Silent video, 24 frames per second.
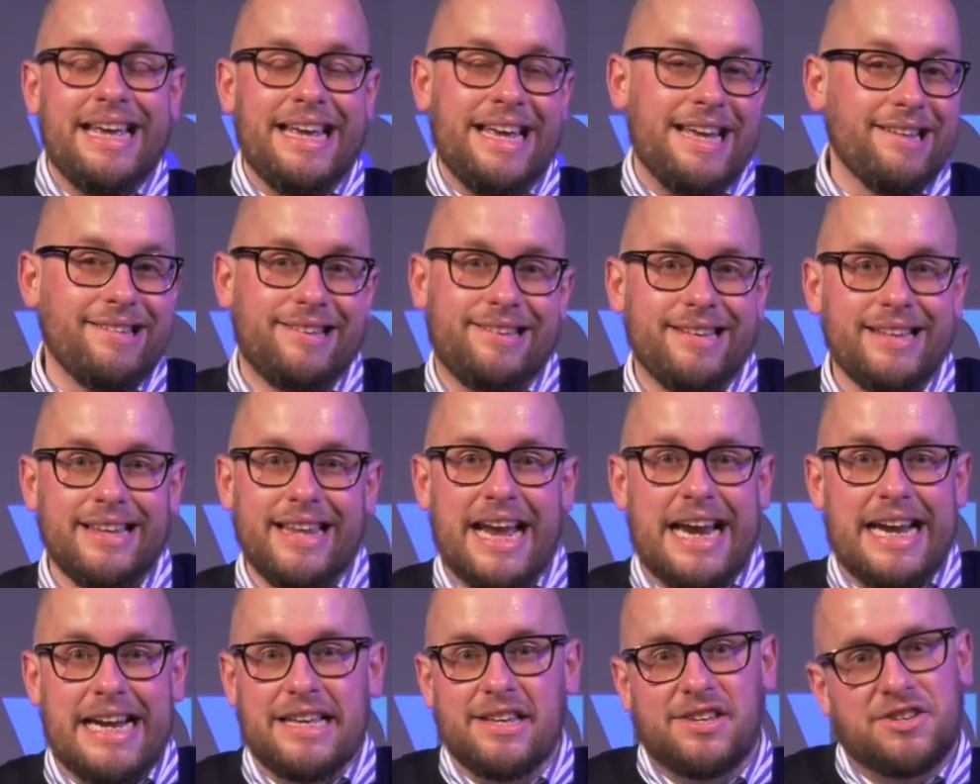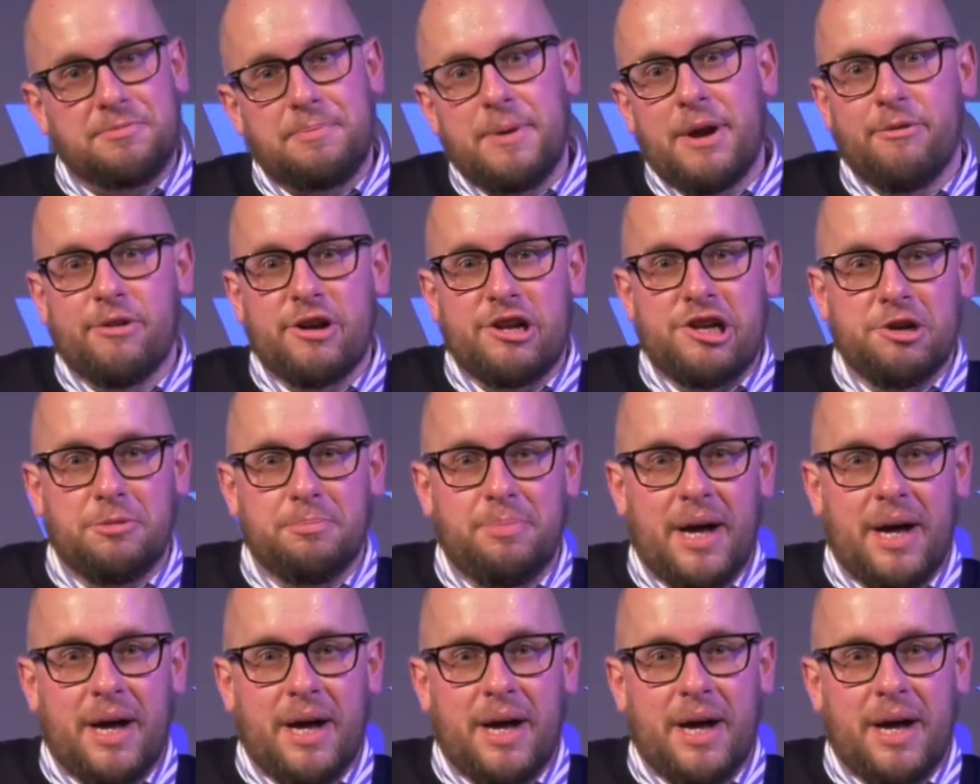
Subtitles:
insulated spiritual